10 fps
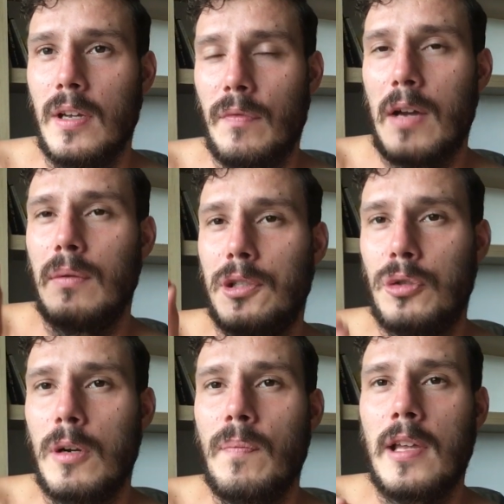They will
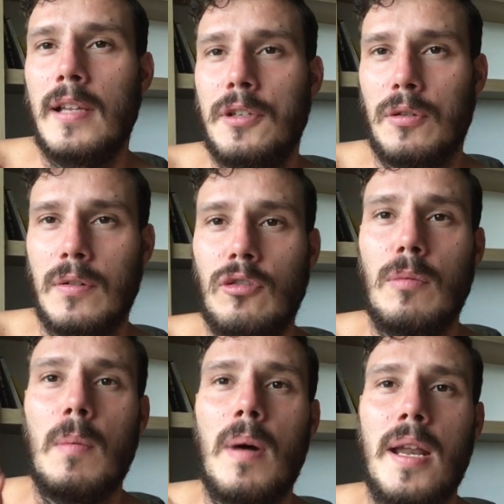strip the electrons from
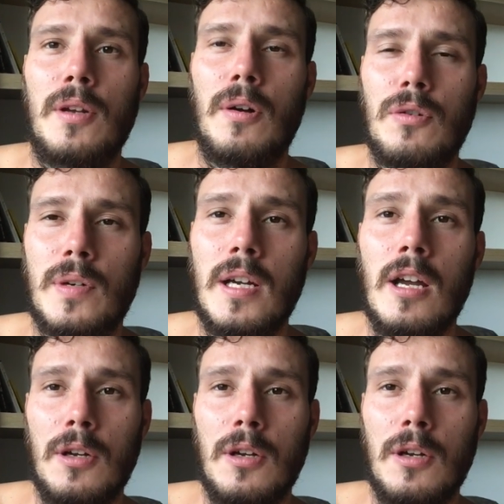the mitochondria,